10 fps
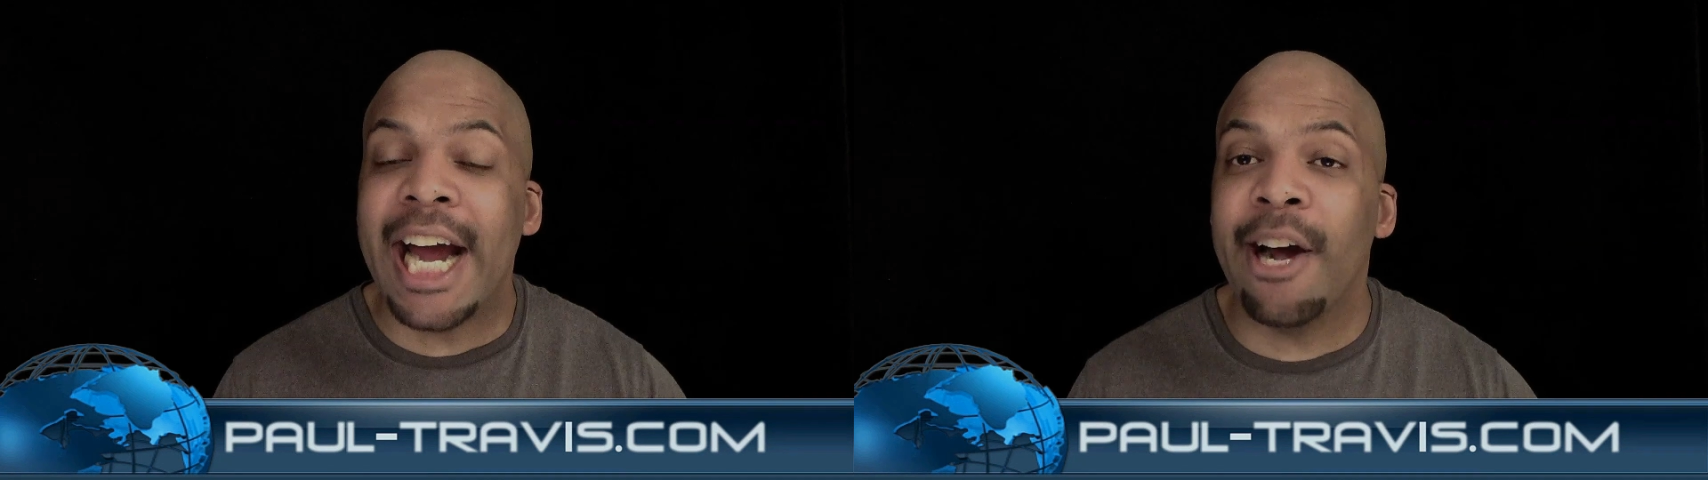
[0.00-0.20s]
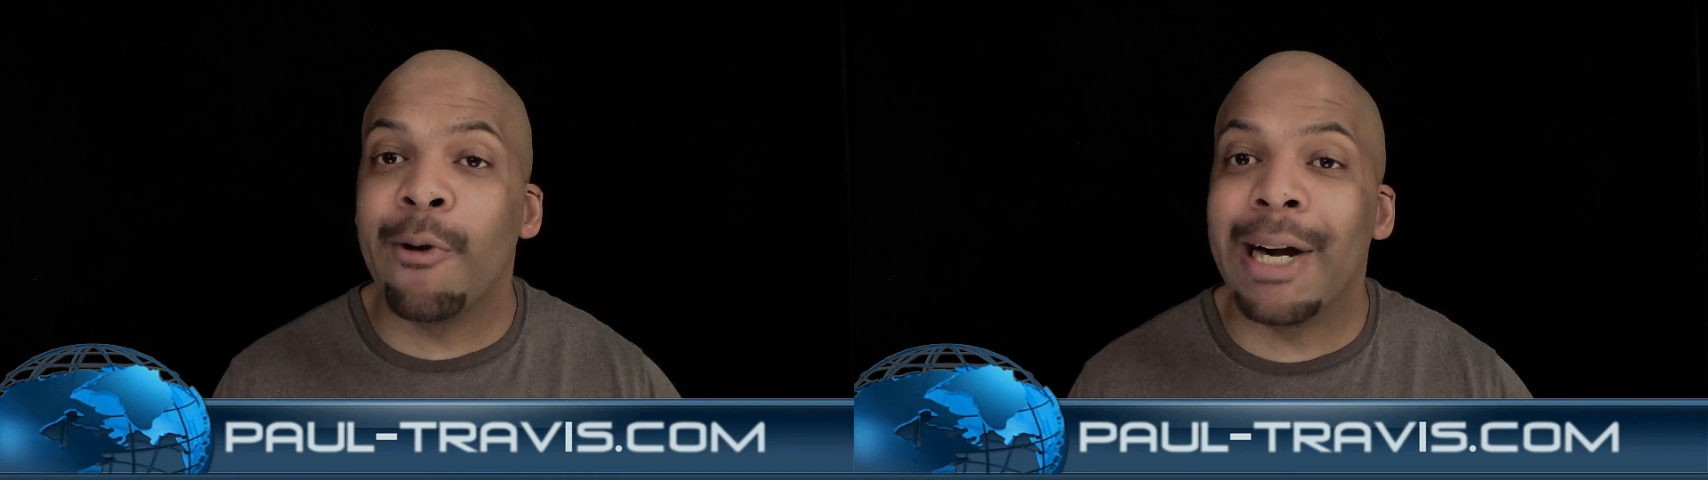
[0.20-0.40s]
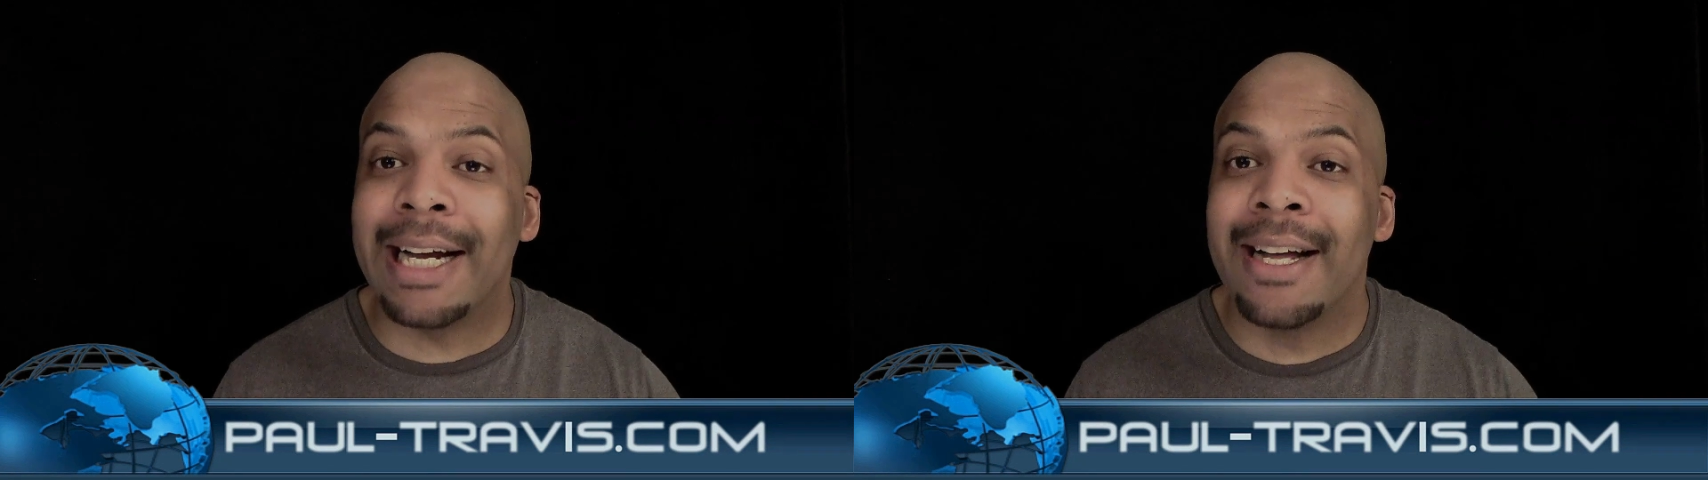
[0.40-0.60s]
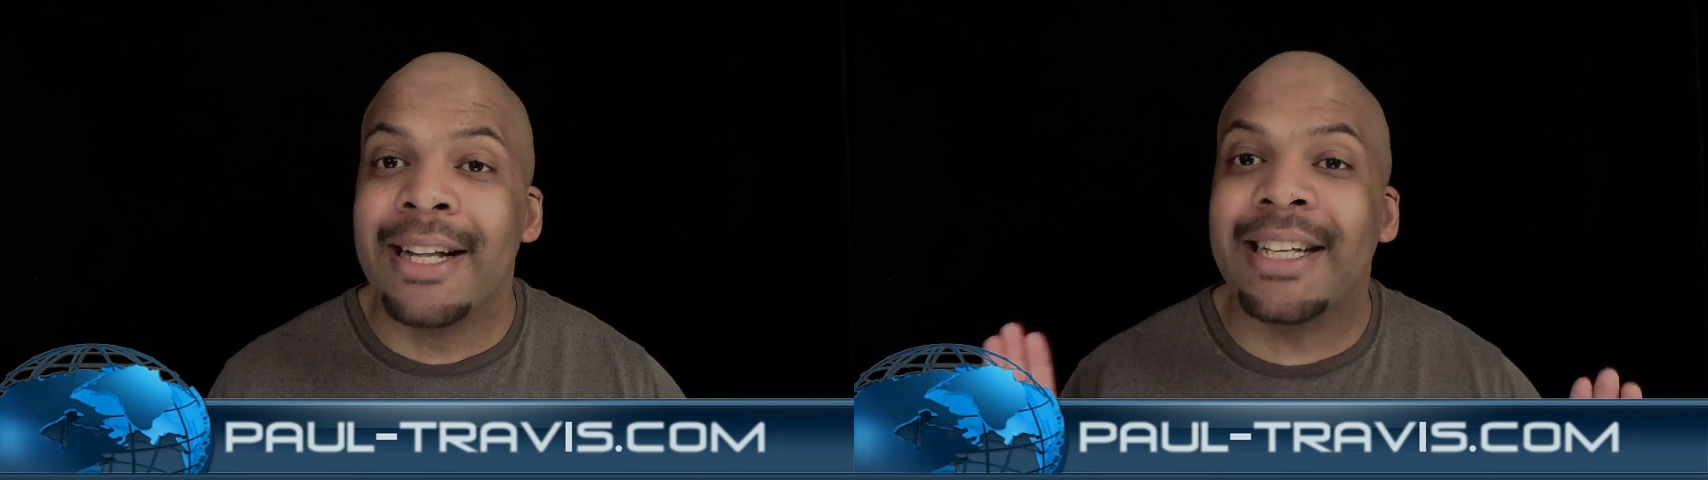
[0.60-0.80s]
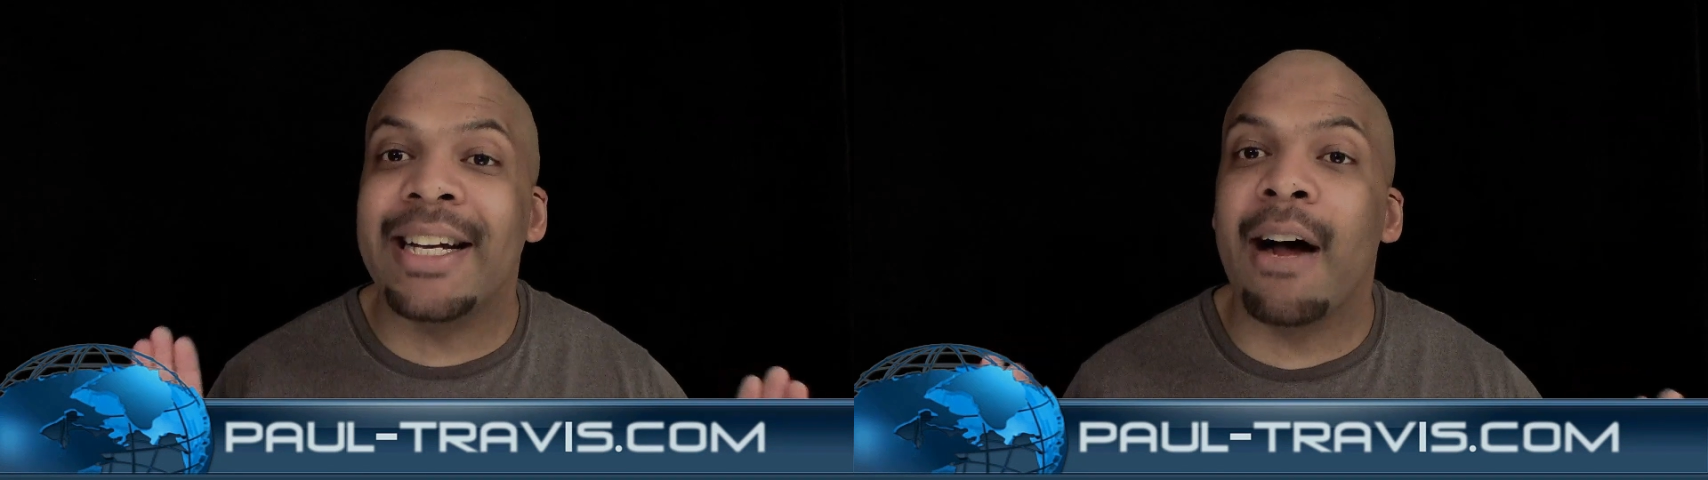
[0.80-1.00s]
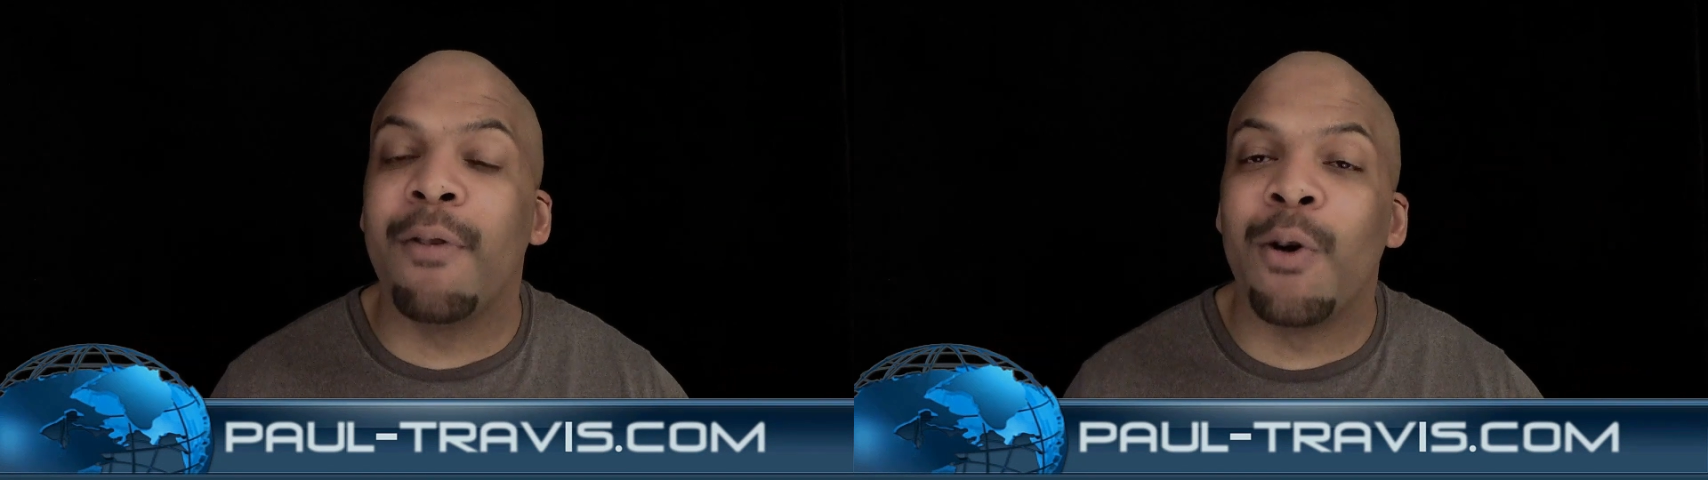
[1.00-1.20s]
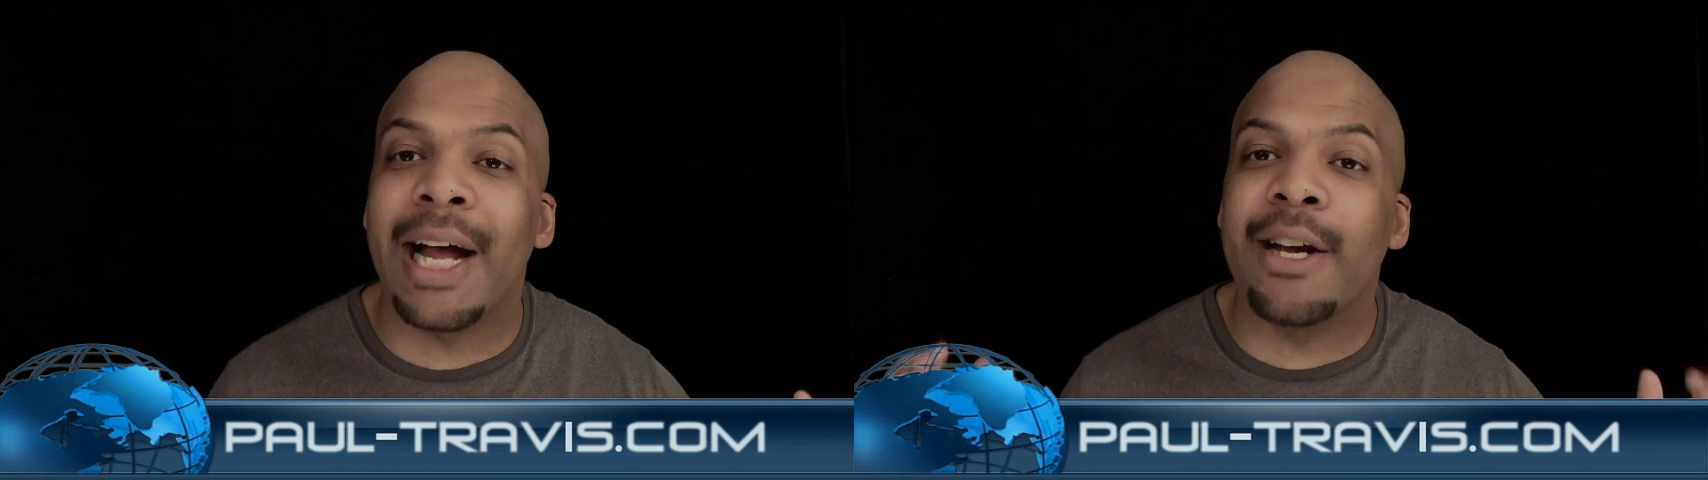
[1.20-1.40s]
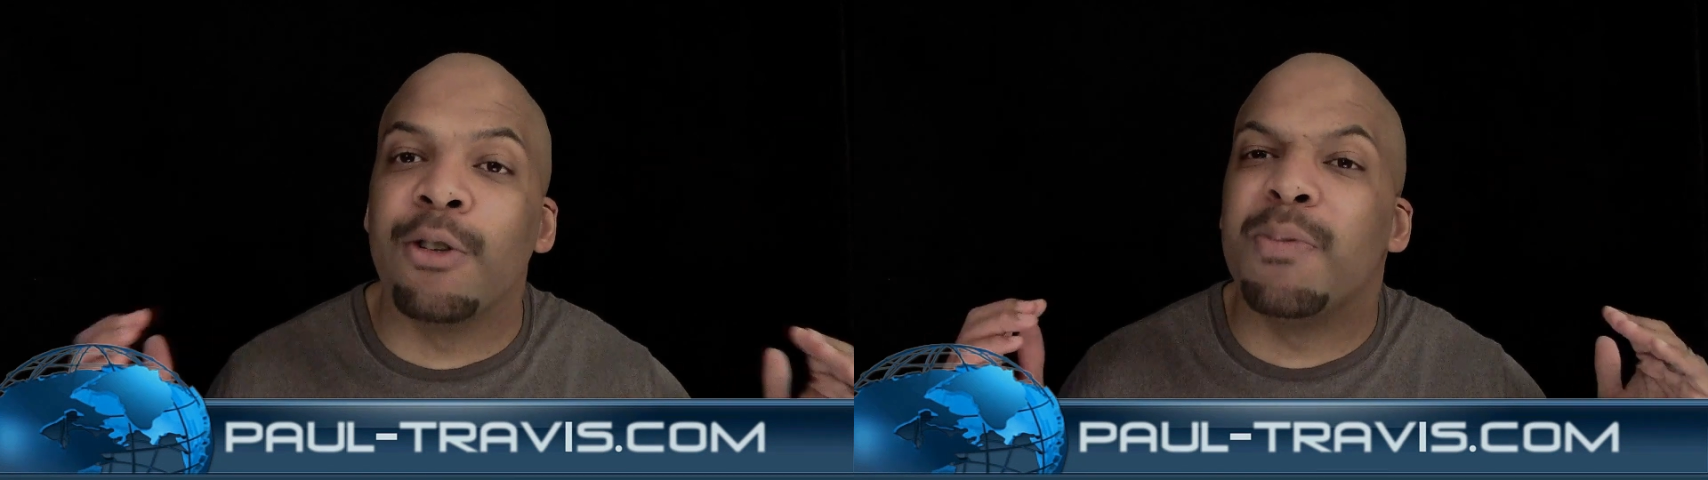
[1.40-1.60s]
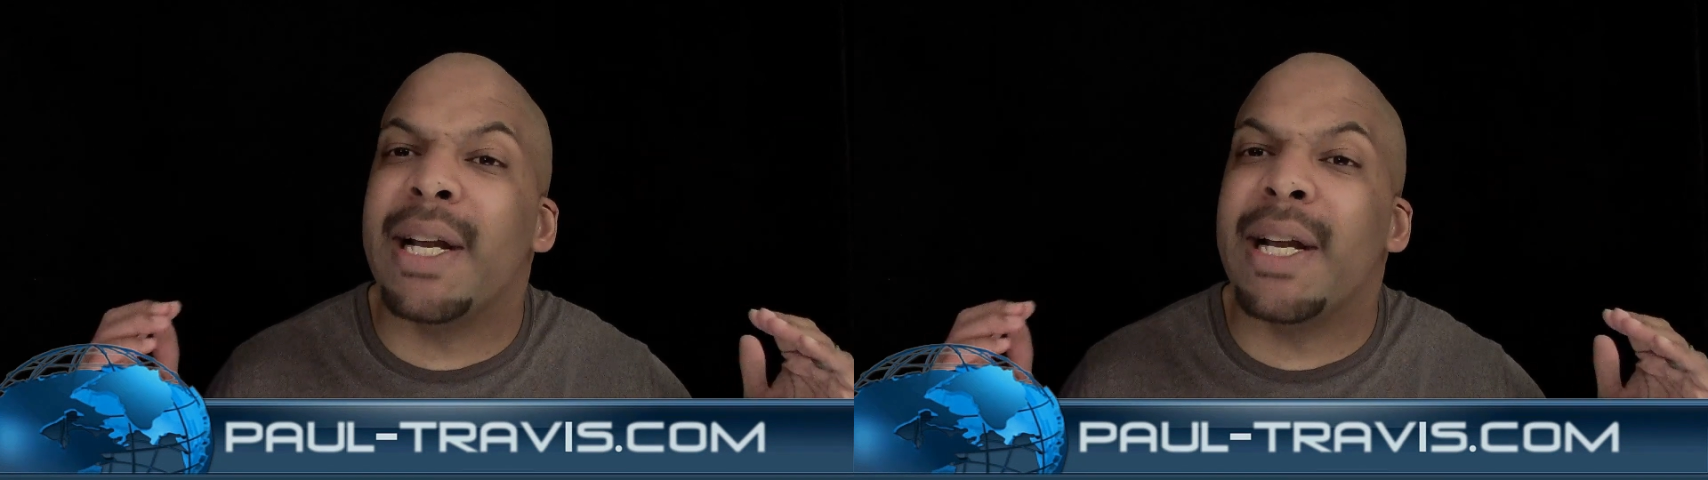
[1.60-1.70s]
hearing the devil and those